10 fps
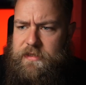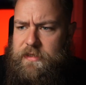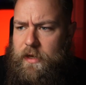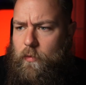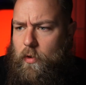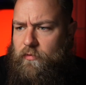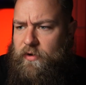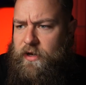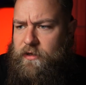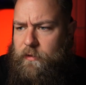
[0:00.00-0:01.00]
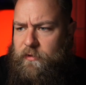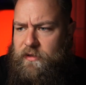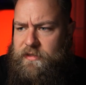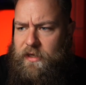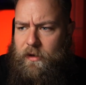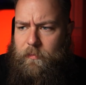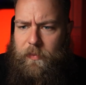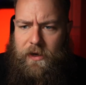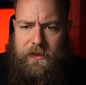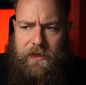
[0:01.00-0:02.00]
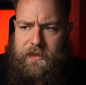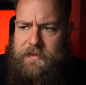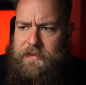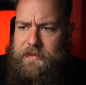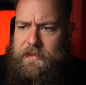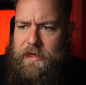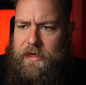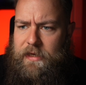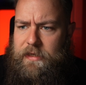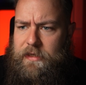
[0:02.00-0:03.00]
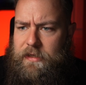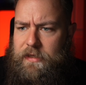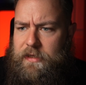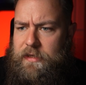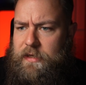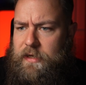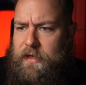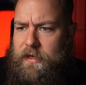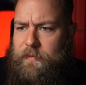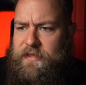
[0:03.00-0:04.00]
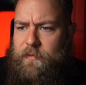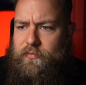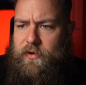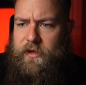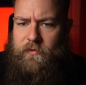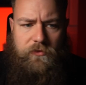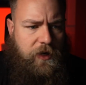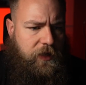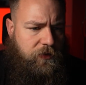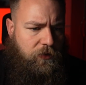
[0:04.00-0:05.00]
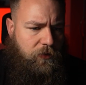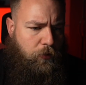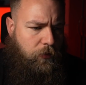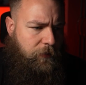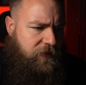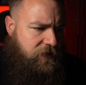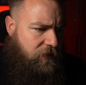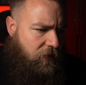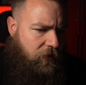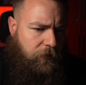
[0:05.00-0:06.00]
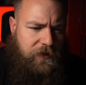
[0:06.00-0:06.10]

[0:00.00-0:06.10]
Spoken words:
say what red. I'm going to take a punt and say it's a brilliant red or a Mazzano.